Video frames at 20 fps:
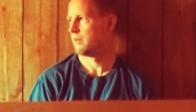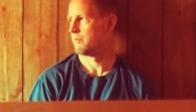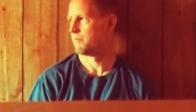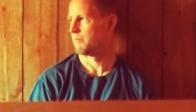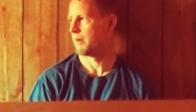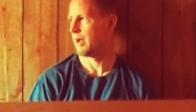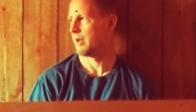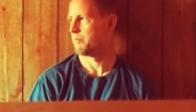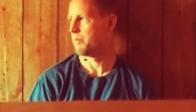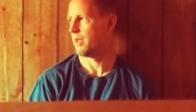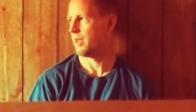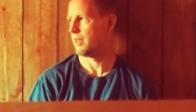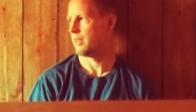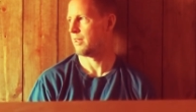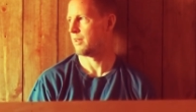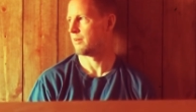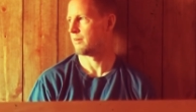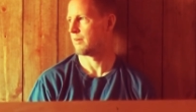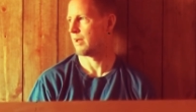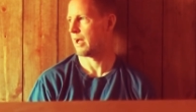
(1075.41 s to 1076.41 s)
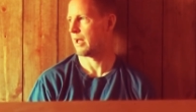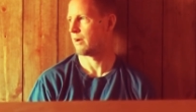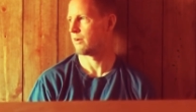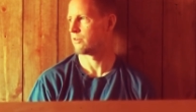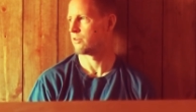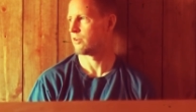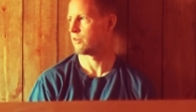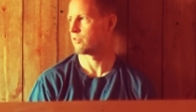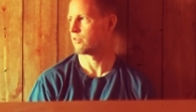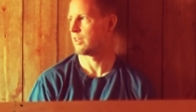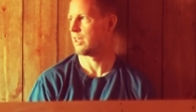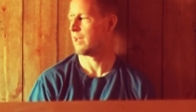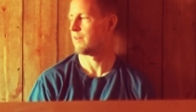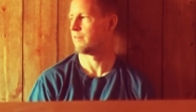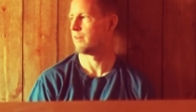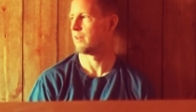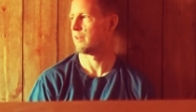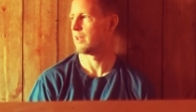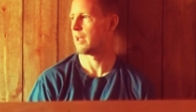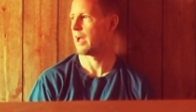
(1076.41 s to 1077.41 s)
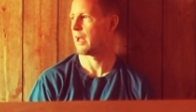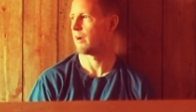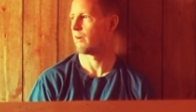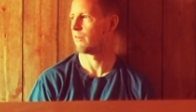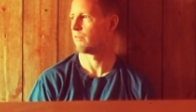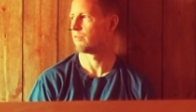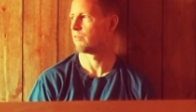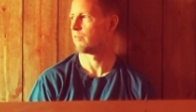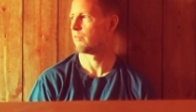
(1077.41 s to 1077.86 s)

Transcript: opinion. I don't just give it, and I don't.